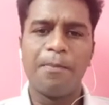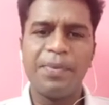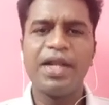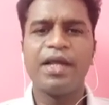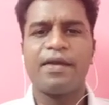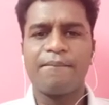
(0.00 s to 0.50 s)

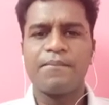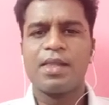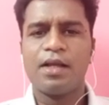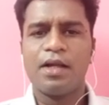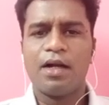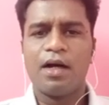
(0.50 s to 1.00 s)
bring
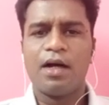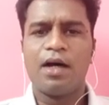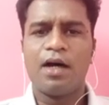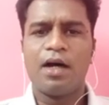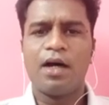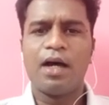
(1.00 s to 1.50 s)

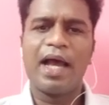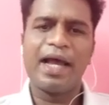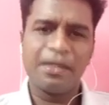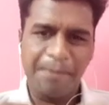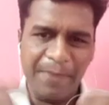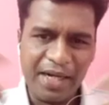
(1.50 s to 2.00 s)

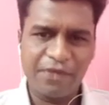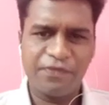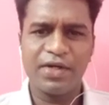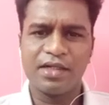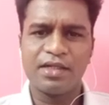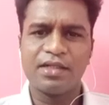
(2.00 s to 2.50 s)
and
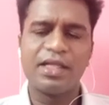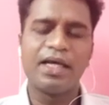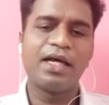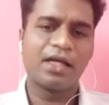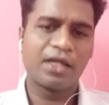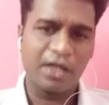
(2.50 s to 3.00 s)
benefit
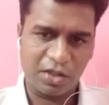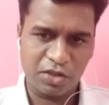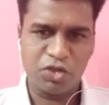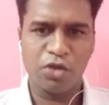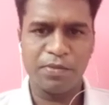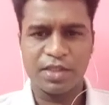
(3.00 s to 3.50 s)
the
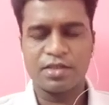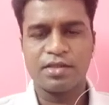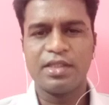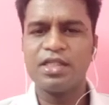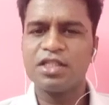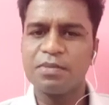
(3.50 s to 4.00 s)
consumers.
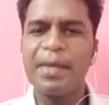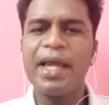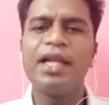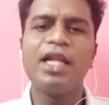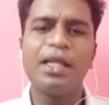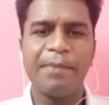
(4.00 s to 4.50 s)
This is
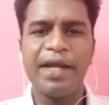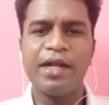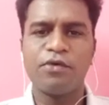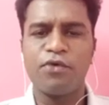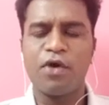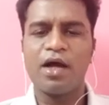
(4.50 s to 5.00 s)
mainly
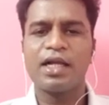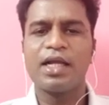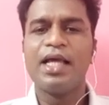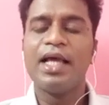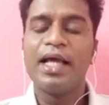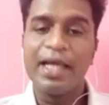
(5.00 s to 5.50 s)
meant
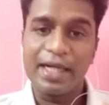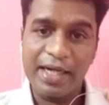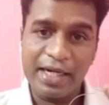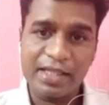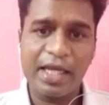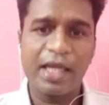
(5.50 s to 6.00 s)
for
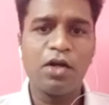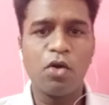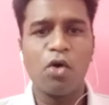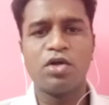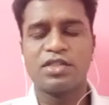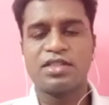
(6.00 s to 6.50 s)
retail
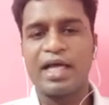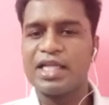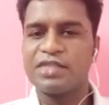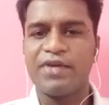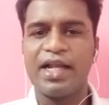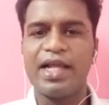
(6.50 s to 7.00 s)
loans
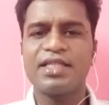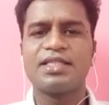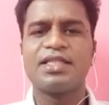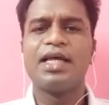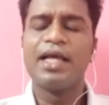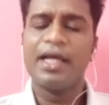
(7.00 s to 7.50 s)
as well
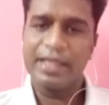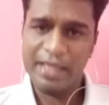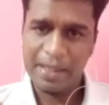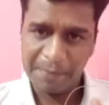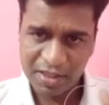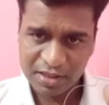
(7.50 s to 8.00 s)
as
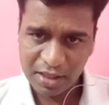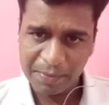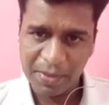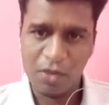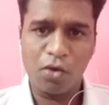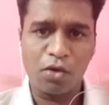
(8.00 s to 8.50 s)

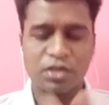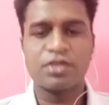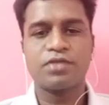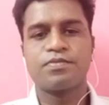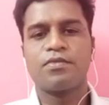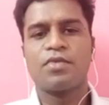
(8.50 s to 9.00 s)
MSME loans.